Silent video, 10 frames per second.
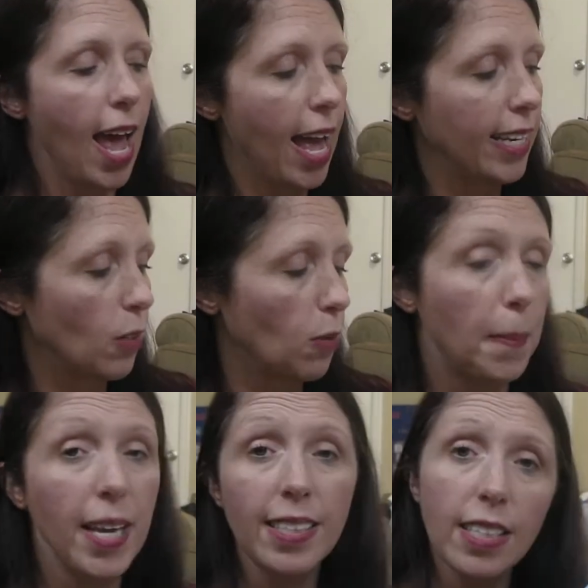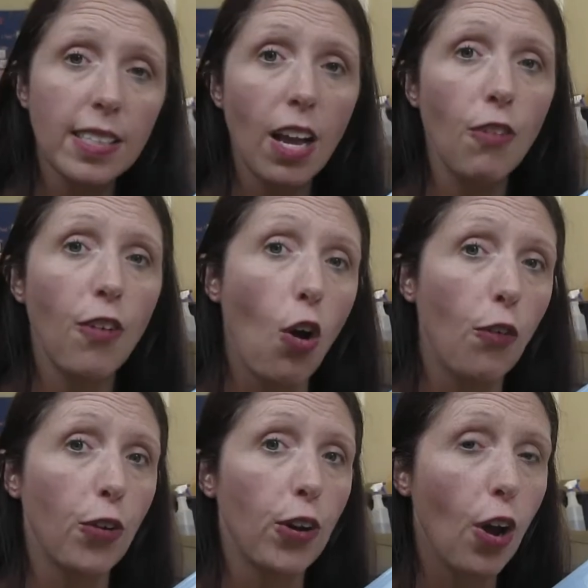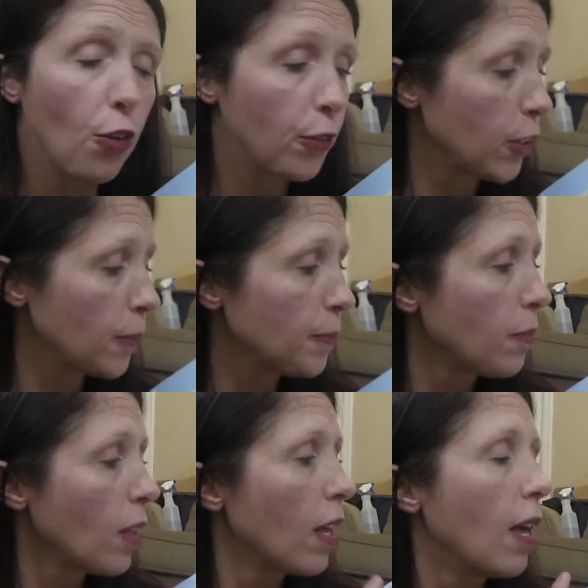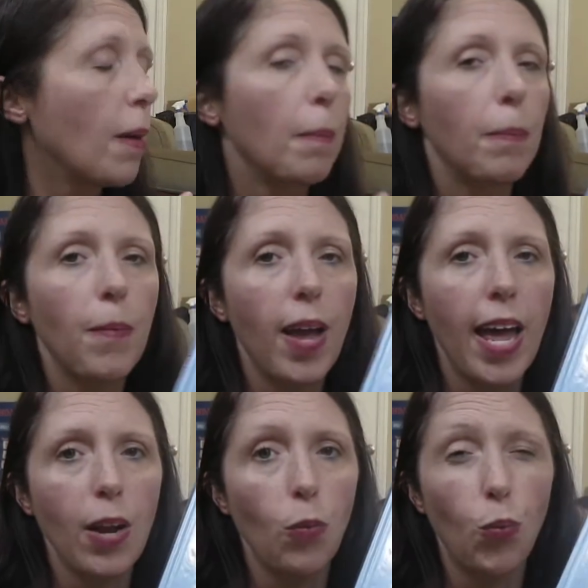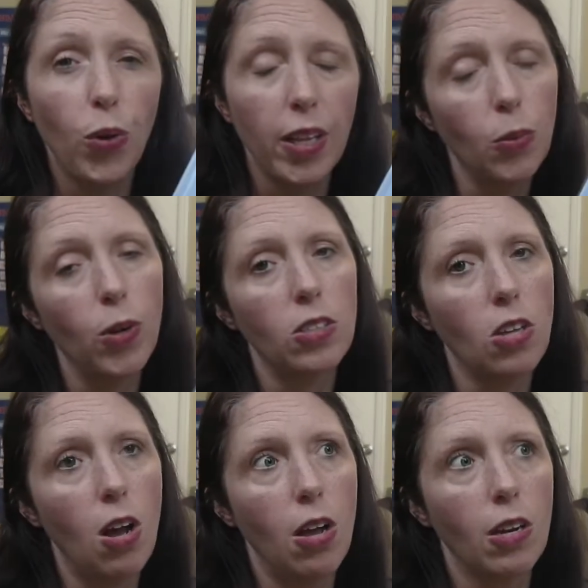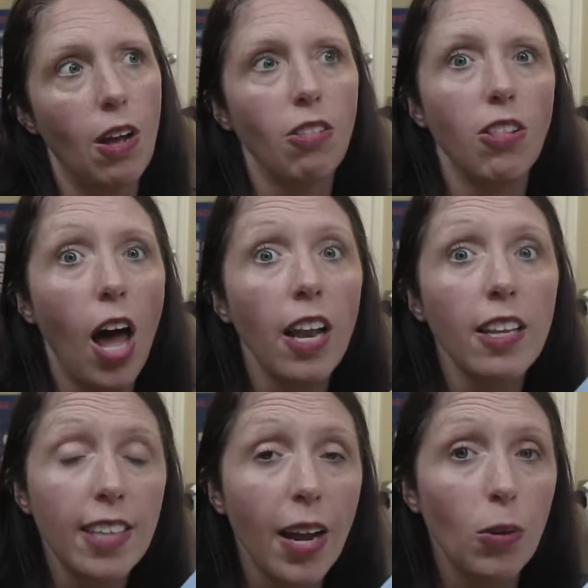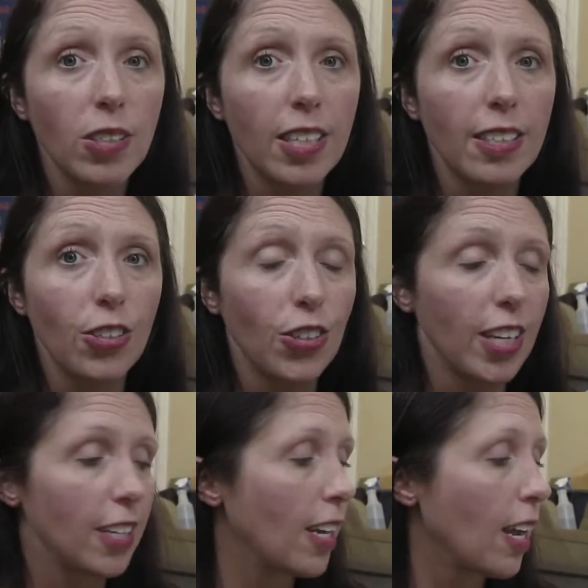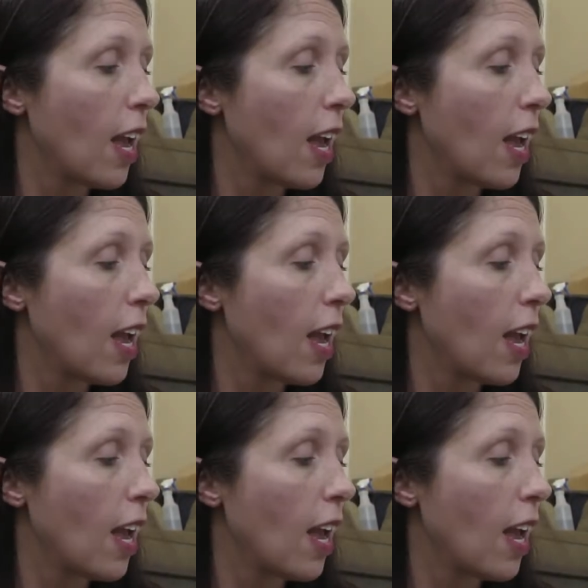And it repeats itself over and over. And it really works on a lot of the sight words he's learning.